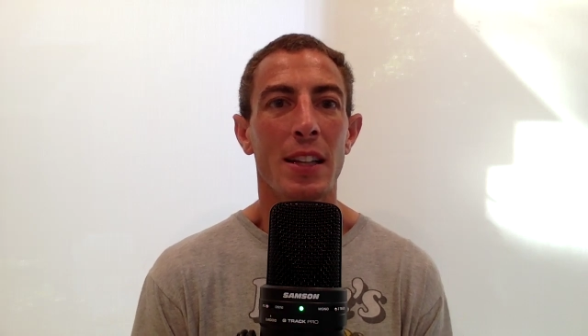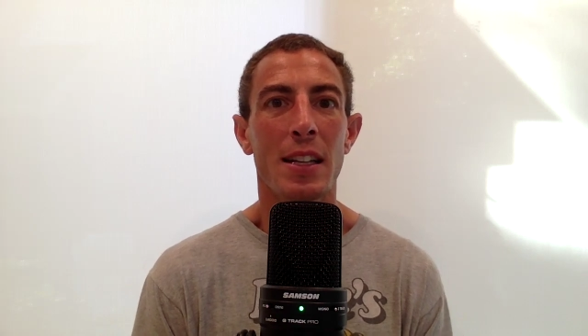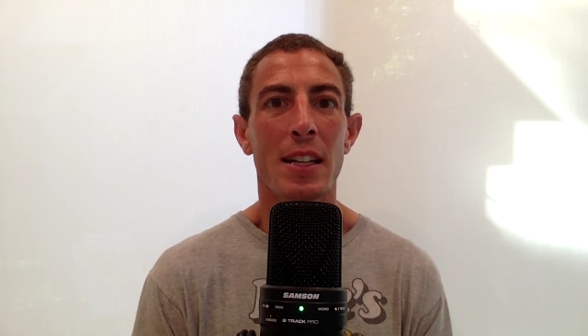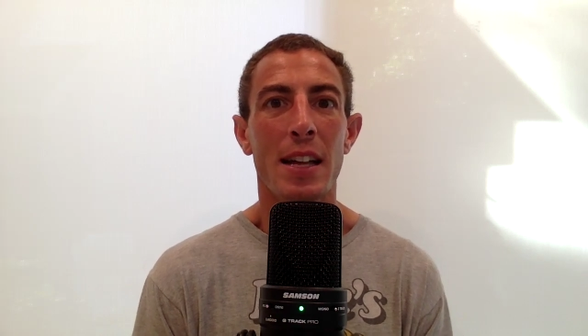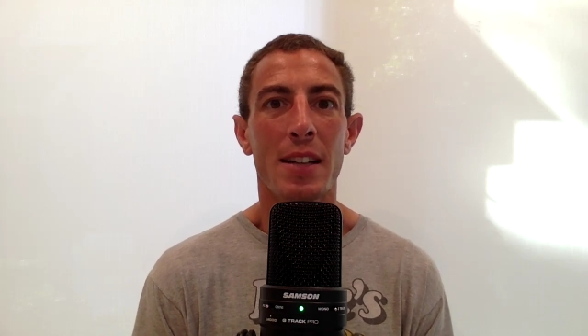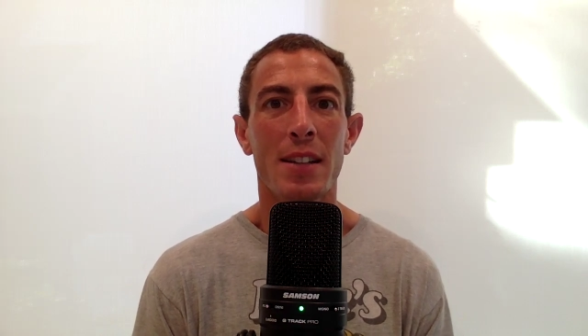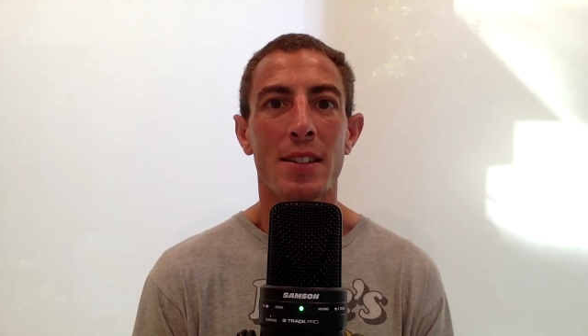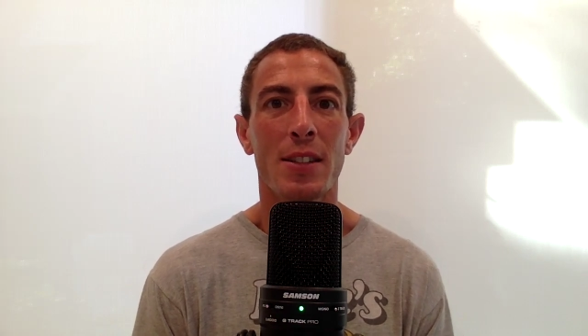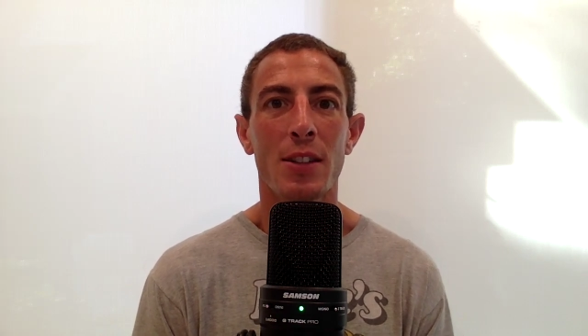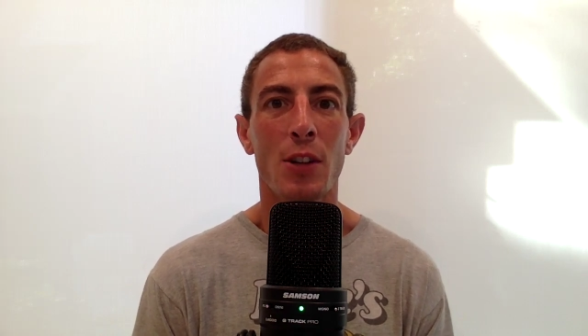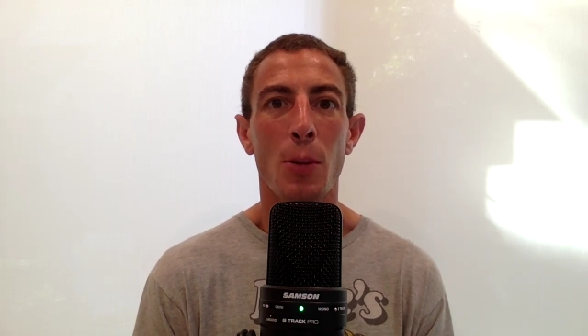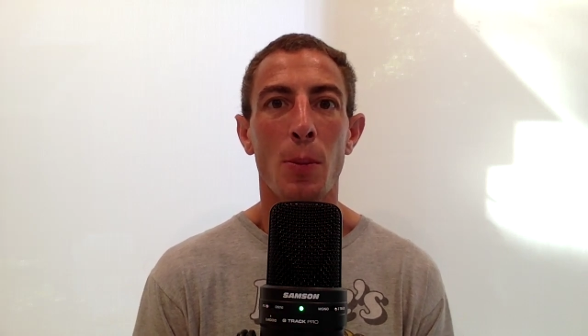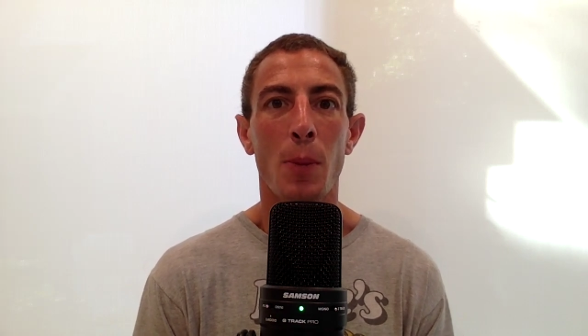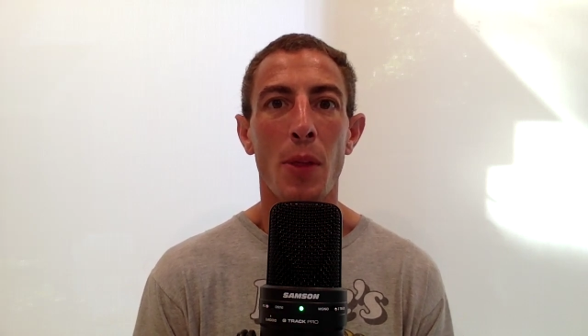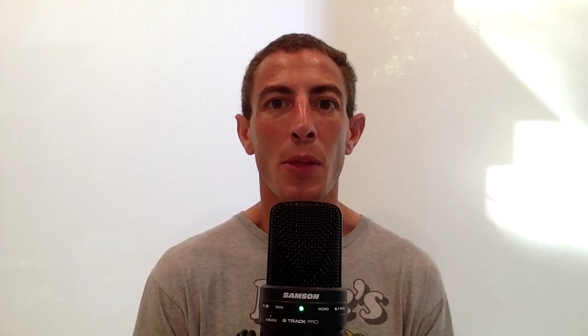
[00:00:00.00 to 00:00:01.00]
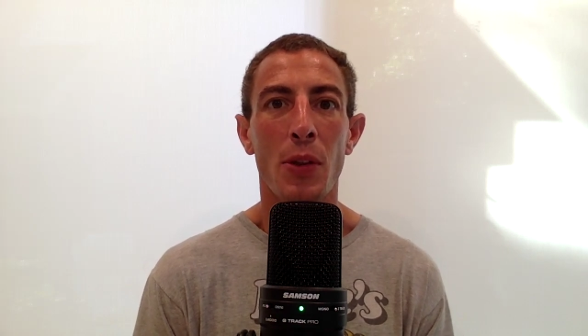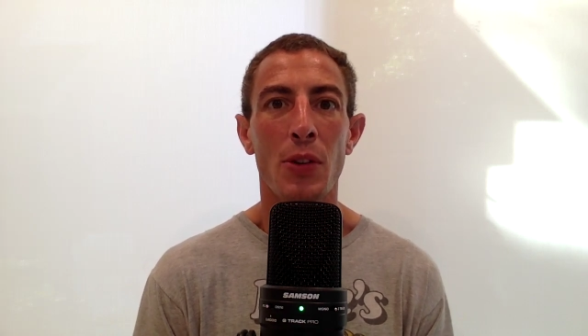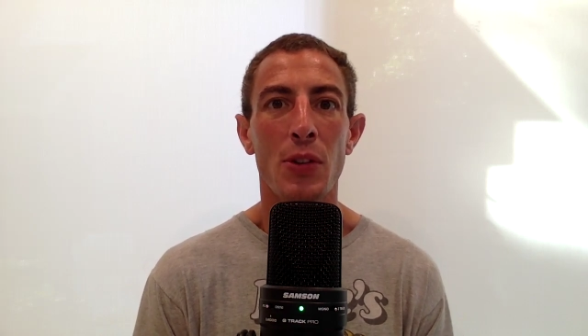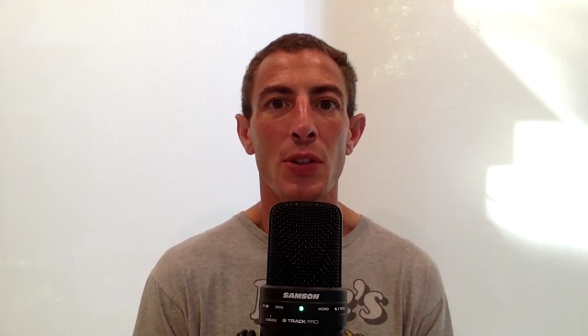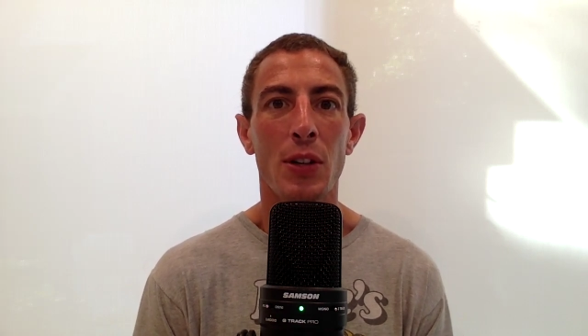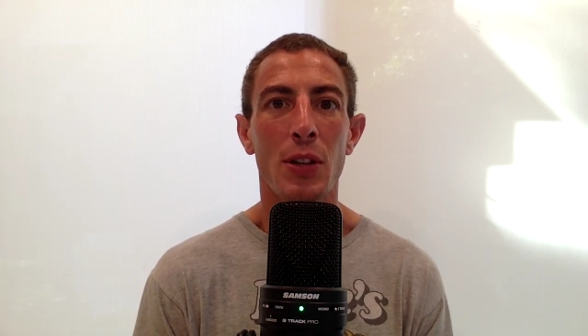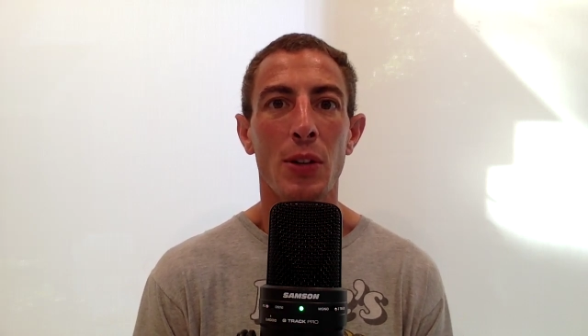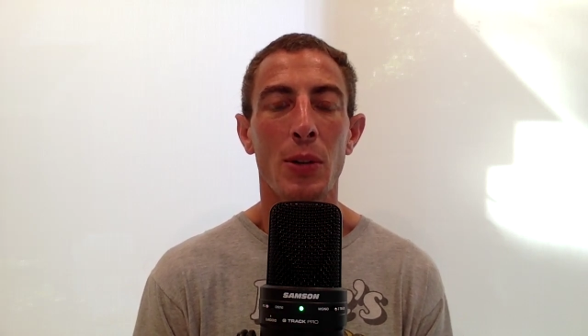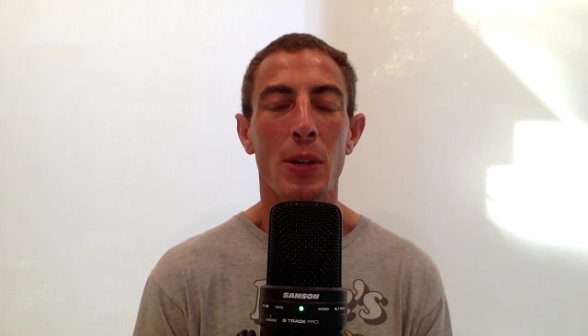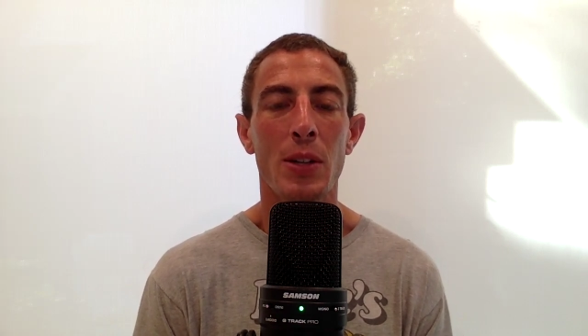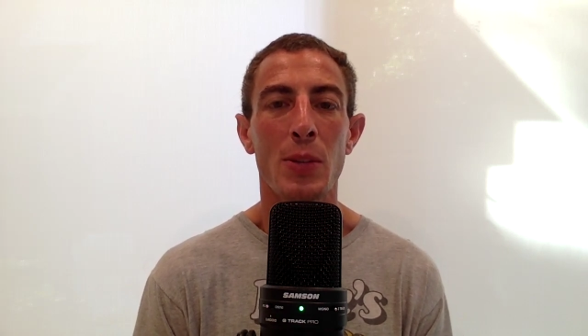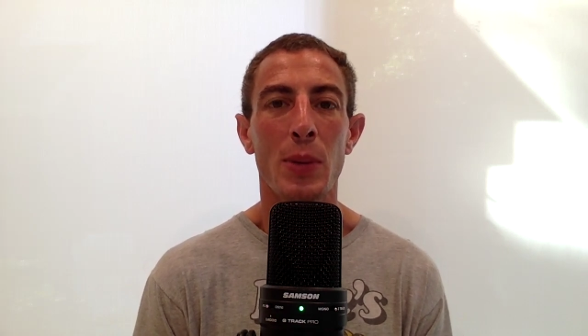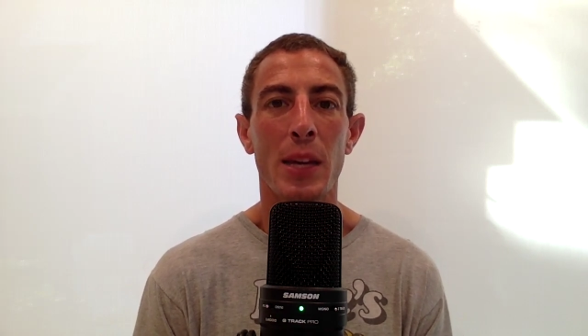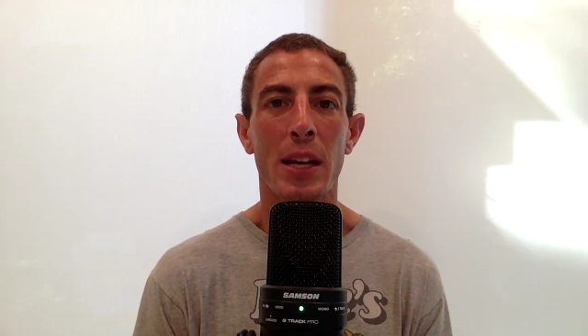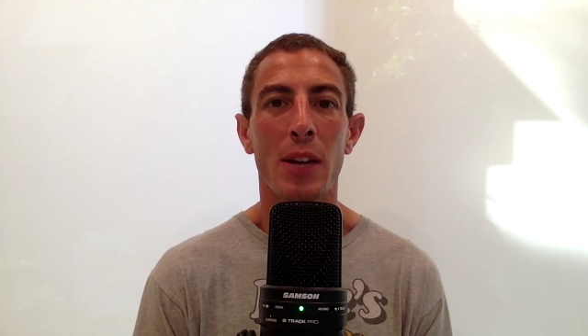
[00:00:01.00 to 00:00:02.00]
the next, month or so
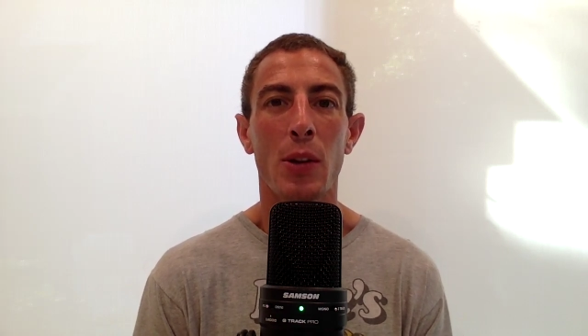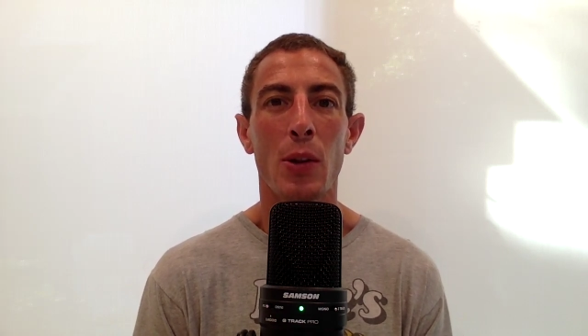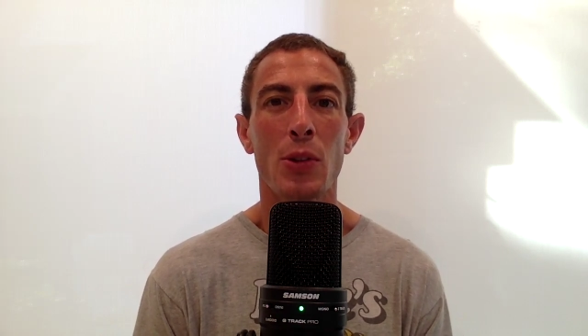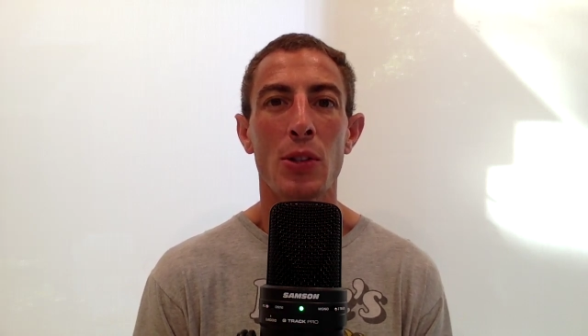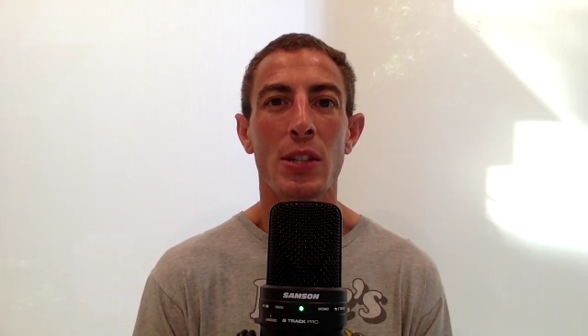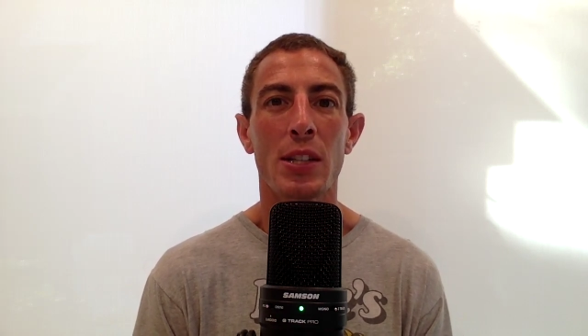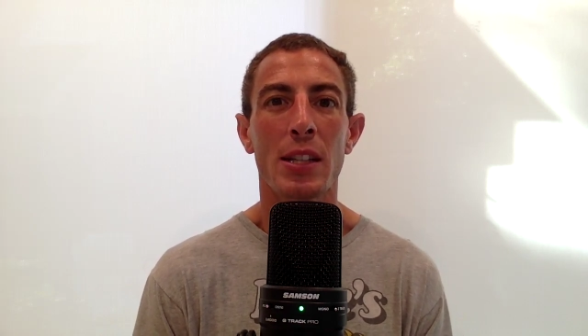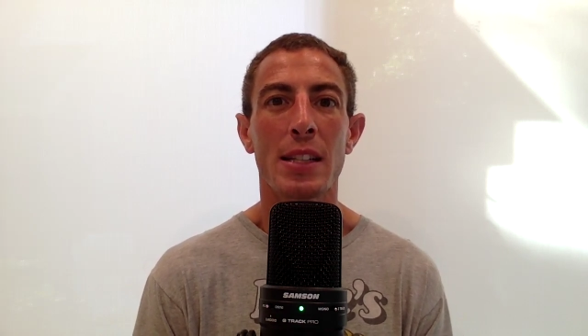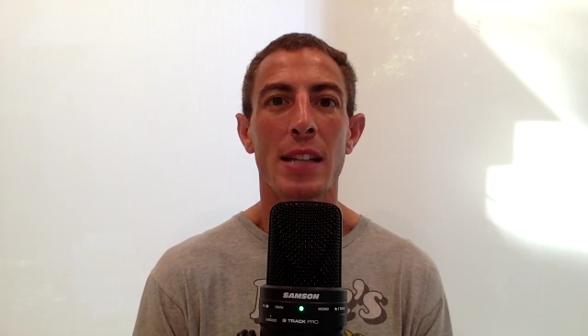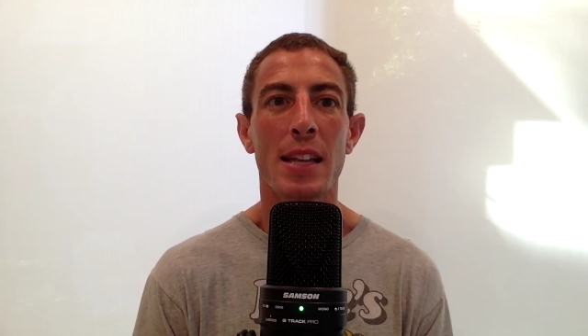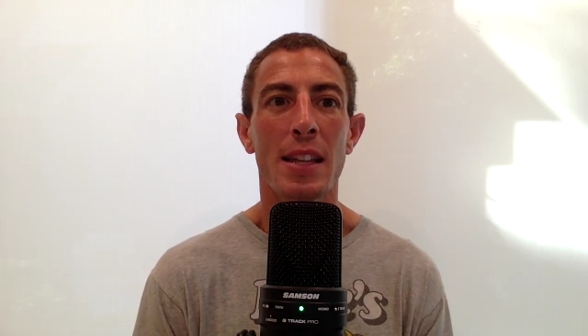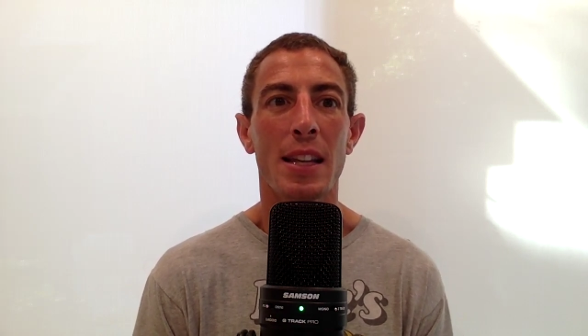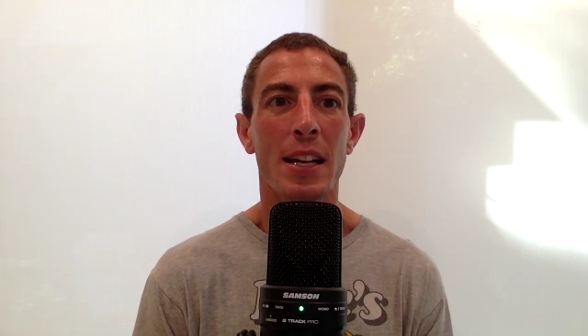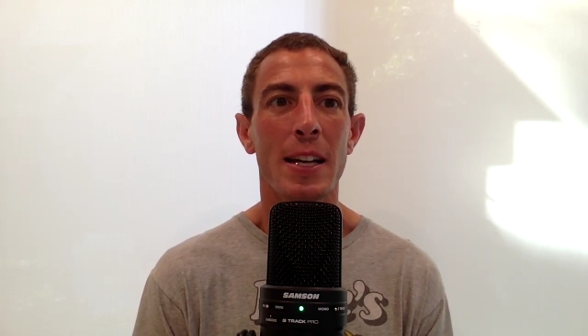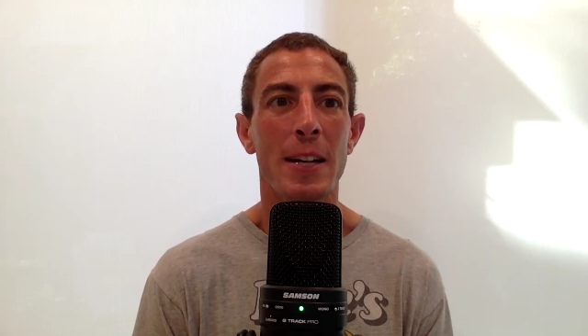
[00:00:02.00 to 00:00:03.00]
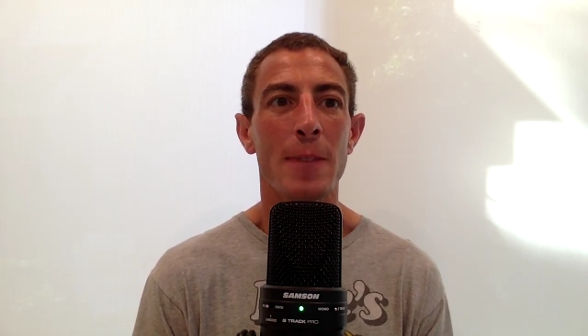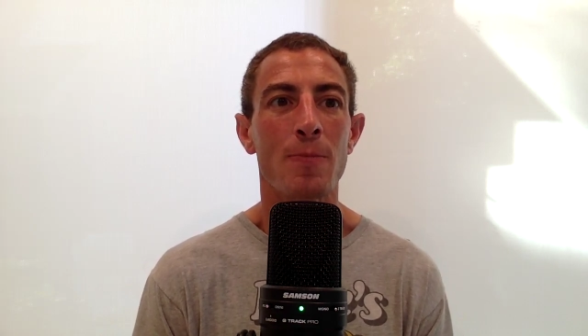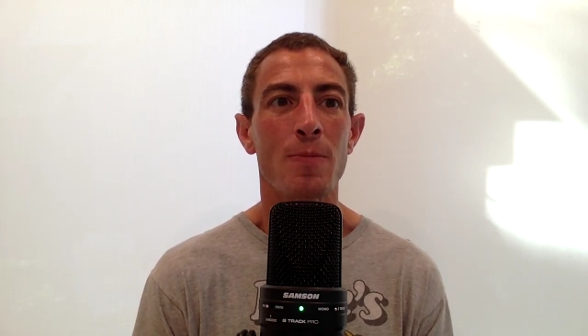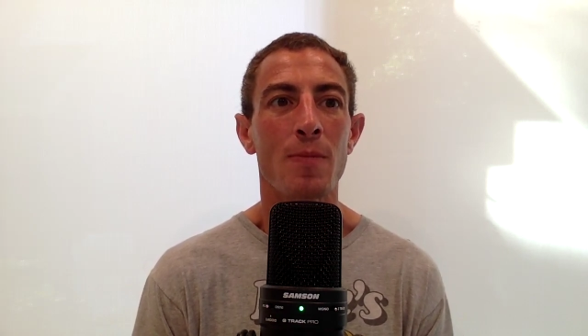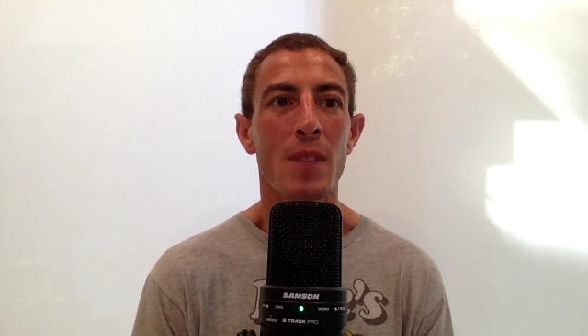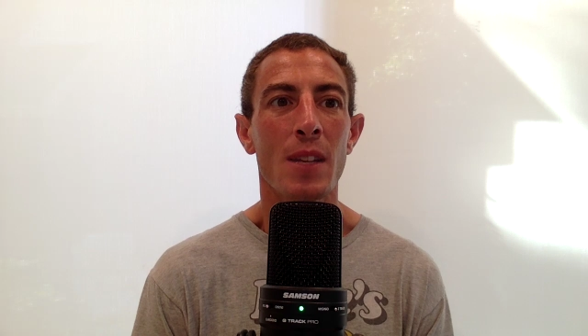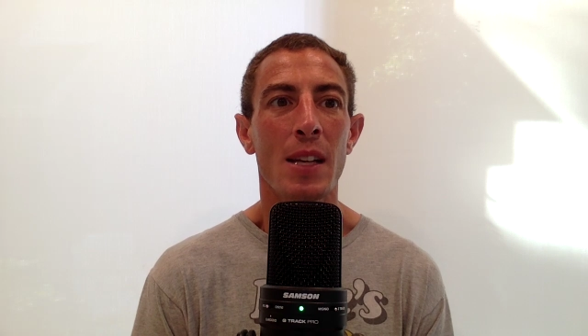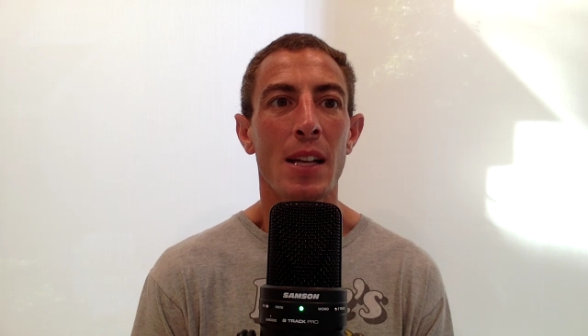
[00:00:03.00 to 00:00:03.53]
as we get closer to the deadline